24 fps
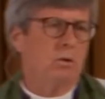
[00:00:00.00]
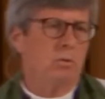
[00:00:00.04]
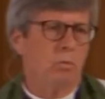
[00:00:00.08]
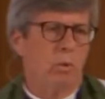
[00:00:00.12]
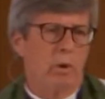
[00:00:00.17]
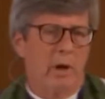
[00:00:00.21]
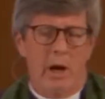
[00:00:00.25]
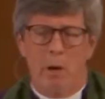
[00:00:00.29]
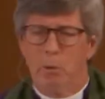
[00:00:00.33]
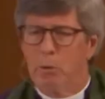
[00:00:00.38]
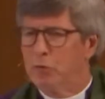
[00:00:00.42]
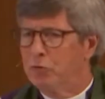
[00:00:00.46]

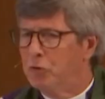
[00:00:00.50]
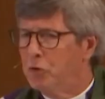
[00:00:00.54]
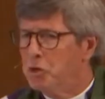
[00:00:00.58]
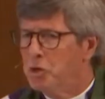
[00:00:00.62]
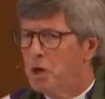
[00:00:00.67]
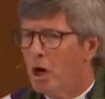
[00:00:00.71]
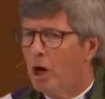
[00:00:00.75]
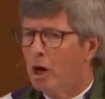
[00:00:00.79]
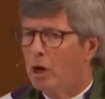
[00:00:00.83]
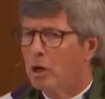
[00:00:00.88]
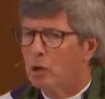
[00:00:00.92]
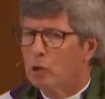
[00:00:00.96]
When I was a
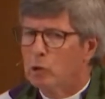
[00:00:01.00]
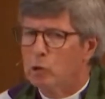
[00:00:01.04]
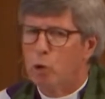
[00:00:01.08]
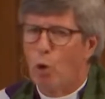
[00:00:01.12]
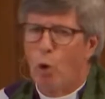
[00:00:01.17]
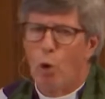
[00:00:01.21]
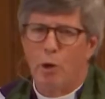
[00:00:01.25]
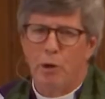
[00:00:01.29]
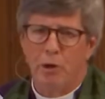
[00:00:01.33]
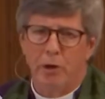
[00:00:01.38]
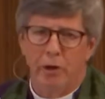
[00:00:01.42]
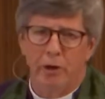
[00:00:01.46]
young
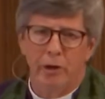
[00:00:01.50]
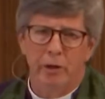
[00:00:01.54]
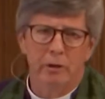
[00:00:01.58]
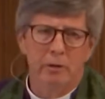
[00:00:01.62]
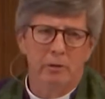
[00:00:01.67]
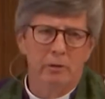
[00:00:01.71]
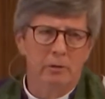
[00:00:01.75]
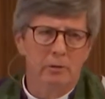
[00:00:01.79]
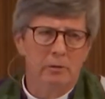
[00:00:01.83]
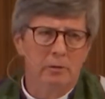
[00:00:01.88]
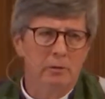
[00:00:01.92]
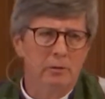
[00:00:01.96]
lawyer
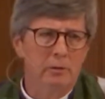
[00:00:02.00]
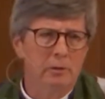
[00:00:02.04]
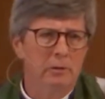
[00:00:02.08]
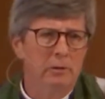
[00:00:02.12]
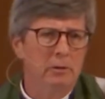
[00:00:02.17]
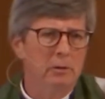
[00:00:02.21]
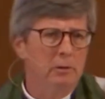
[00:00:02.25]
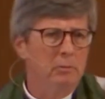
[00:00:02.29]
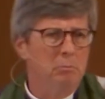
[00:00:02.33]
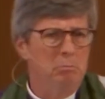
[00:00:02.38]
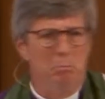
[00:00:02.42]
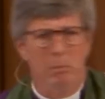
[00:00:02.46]

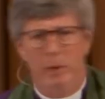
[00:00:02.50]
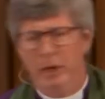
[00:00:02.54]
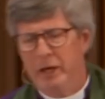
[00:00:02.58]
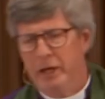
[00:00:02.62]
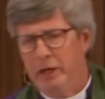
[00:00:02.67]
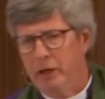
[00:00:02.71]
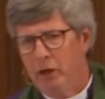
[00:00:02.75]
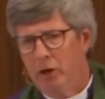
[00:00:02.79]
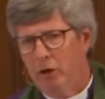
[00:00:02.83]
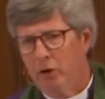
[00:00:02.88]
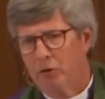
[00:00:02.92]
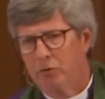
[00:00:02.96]
many
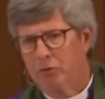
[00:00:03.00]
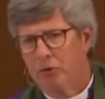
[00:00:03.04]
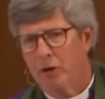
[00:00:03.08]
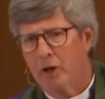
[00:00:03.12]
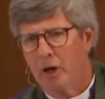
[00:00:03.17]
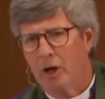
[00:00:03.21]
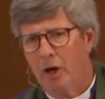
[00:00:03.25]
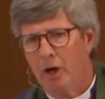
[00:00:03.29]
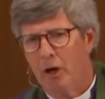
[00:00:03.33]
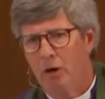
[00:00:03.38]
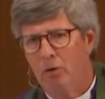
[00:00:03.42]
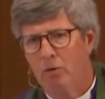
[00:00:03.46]
years
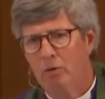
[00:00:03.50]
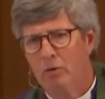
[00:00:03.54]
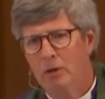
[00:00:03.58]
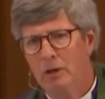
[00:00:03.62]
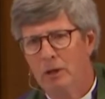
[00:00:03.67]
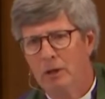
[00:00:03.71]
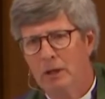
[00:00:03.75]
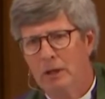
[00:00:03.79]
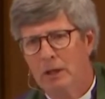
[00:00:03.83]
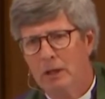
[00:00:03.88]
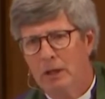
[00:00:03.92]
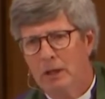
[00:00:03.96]
ago,
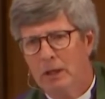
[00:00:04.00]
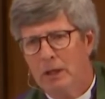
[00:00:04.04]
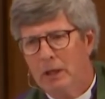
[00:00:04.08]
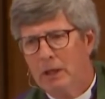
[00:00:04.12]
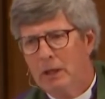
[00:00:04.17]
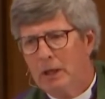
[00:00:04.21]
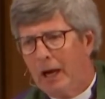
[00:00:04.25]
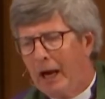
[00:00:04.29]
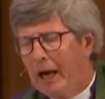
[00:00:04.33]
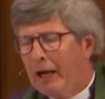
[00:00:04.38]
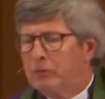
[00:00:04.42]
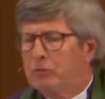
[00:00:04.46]

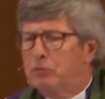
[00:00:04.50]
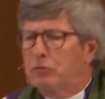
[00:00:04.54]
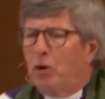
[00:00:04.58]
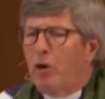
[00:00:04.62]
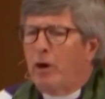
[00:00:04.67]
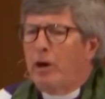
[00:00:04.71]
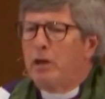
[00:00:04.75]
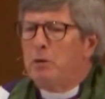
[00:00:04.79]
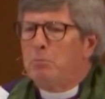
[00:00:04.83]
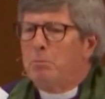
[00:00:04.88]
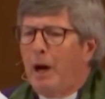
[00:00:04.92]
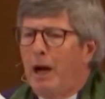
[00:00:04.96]
I
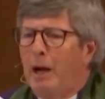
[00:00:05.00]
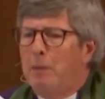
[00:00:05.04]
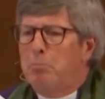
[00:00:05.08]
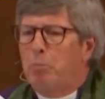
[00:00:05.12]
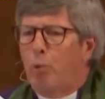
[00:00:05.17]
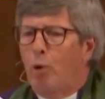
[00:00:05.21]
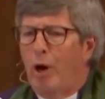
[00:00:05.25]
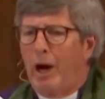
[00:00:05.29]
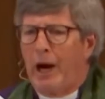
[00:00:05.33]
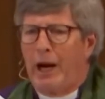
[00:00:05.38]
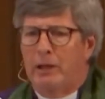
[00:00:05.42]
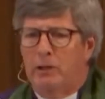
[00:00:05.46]
started my
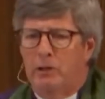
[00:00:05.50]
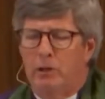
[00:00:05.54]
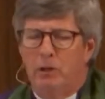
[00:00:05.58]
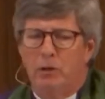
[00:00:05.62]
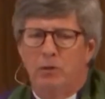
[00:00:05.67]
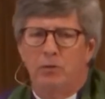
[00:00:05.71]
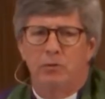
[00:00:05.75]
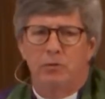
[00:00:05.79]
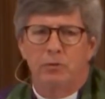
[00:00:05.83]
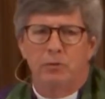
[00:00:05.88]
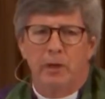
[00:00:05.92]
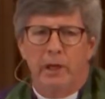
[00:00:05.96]

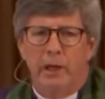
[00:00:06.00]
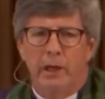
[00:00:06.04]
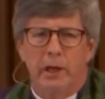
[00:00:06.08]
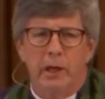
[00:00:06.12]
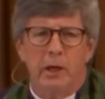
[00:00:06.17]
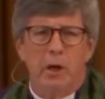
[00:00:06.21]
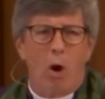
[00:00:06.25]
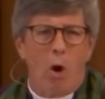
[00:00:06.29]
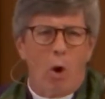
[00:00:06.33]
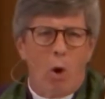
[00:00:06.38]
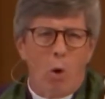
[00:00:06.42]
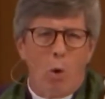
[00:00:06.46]
practice in
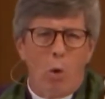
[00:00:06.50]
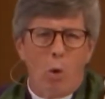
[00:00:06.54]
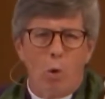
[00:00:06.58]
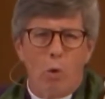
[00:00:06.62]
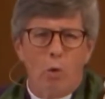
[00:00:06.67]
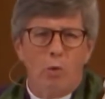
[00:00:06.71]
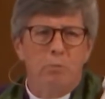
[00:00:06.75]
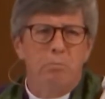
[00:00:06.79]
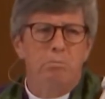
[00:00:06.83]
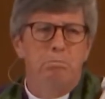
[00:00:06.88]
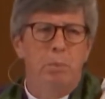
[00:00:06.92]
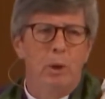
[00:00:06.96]
an
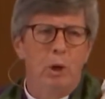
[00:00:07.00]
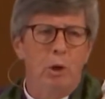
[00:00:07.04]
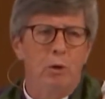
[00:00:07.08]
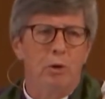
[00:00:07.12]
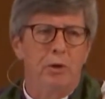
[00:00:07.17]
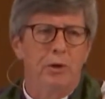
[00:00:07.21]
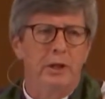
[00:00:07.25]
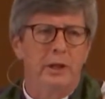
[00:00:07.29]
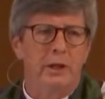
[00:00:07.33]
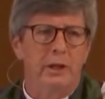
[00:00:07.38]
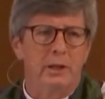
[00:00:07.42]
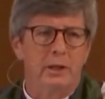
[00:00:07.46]
old
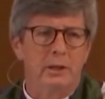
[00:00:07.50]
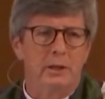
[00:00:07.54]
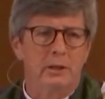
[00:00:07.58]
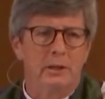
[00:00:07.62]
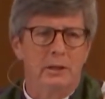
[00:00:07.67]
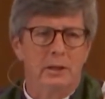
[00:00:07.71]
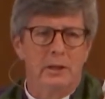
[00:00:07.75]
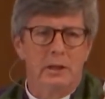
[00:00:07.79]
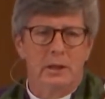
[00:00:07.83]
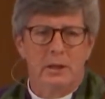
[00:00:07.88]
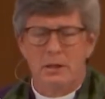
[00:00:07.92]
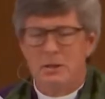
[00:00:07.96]
building
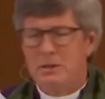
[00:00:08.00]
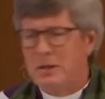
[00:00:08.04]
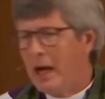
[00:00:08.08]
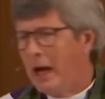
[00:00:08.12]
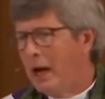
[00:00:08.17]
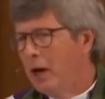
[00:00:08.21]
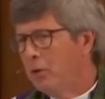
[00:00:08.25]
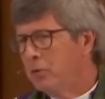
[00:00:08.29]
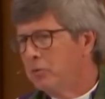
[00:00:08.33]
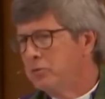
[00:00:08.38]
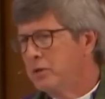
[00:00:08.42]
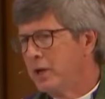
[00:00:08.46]

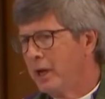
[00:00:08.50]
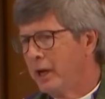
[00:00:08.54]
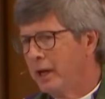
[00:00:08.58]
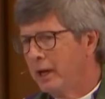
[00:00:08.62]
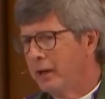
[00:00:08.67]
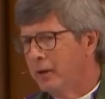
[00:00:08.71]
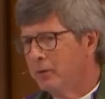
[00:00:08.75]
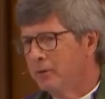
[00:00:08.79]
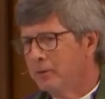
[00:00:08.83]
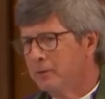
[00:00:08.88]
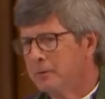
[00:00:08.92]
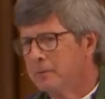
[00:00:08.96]

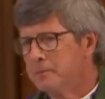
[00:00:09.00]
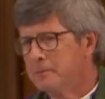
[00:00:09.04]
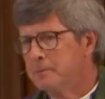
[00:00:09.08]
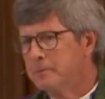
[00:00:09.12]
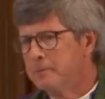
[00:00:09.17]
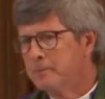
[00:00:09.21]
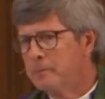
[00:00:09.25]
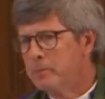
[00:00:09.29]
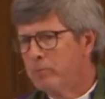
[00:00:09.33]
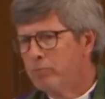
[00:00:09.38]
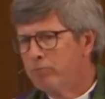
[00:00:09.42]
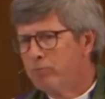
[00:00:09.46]
downtown.
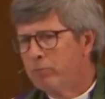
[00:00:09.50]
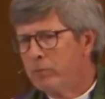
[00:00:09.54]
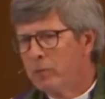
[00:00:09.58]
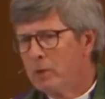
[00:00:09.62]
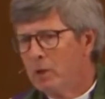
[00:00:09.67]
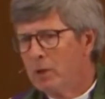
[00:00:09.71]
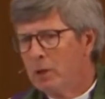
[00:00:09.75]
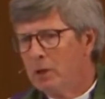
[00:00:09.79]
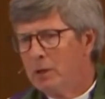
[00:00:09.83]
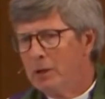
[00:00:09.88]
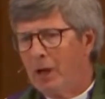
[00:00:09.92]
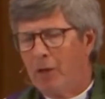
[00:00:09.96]

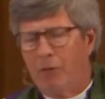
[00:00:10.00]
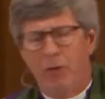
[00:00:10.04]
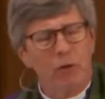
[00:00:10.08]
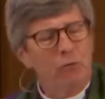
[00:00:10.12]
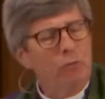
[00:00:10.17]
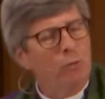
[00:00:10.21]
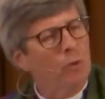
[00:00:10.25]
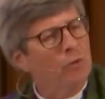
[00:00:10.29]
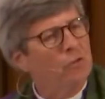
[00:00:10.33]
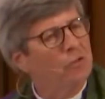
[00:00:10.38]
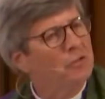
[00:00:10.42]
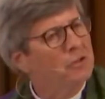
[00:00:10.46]
Now,
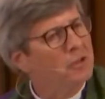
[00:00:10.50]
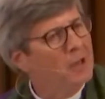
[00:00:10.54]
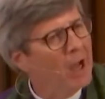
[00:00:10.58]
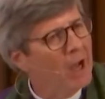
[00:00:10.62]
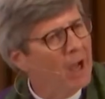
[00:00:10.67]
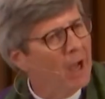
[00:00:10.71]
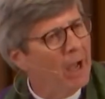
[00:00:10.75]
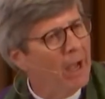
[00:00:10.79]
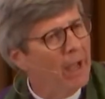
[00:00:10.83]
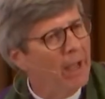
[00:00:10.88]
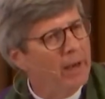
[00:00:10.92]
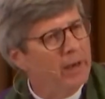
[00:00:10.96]
this was
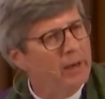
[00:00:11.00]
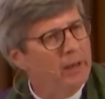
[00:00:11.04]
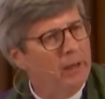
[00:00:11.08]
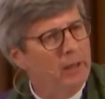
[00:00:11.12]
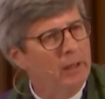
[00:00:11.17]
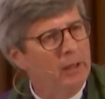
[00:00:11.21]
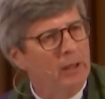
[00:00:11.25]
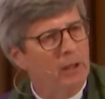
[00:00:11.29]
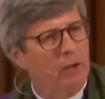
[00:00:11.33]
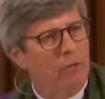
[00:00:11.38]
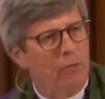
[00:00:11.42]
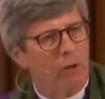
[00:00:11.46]
not
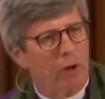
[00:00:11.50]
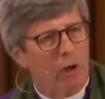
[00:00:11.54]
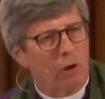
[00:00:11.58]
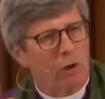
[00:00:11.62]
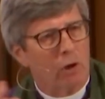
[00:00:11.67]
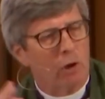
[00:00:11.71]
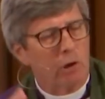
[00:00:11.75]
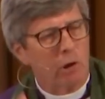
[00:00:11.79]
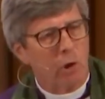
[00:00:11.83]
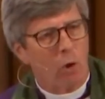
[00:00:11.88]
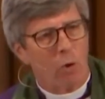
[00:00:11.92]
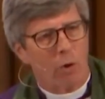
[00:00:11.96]
the
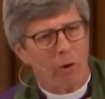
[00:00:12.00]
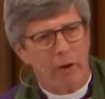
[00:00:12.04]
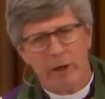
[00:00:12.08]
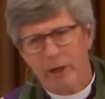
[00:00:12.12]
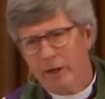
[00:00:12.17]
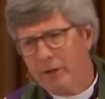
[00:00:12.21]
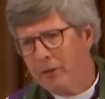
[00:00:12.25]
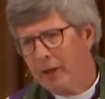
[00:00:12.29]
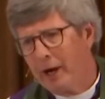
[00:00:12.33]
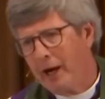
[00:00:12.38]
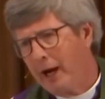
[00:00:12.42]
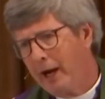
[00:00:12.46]

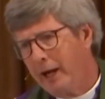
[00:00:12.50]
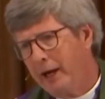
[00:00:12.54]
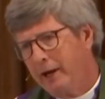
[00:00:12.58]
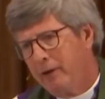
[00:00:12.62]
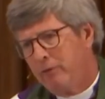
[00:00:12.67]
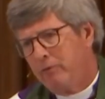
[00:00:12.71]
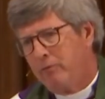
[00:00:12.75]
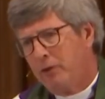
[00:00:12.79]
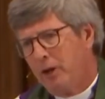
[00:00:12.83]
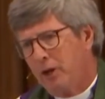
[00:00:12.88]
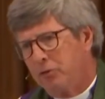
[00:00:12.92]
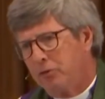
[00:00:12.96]
glory that I had
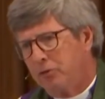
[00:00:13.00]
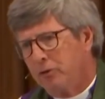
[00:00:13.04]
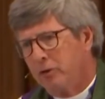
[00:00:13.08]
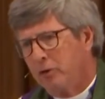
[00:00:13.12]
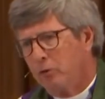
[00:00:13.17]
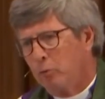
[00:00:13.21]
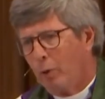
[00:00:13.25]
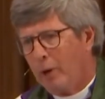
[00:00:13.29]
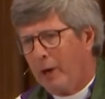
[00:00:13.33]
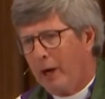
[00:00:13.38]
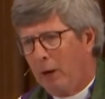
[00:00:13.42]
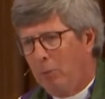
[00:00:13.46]
envisioned
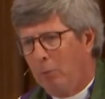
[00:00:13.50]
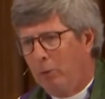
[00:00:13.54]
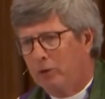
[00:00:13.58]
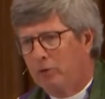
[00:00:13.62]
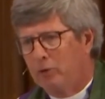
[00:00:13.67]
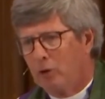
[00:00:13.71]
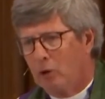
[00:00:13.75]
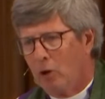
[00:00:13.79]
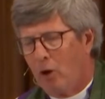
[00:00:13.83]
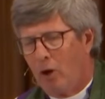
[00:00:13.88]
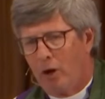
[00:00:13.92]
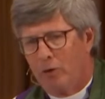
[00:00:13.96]
when I went
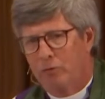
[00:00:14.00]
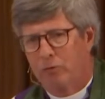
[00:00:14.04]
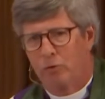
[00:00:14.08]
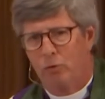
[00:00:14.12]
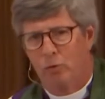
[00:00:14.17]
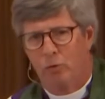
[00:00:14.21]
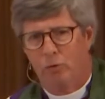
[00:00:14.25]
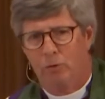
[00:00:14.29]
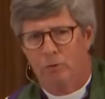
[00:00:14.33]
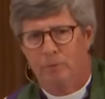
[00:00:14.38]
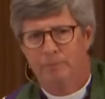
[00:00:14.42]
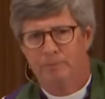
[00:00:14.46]
to law
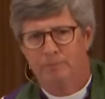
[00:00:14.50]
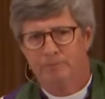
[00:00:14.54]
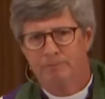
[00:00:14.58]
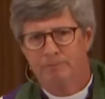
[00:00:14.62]
school.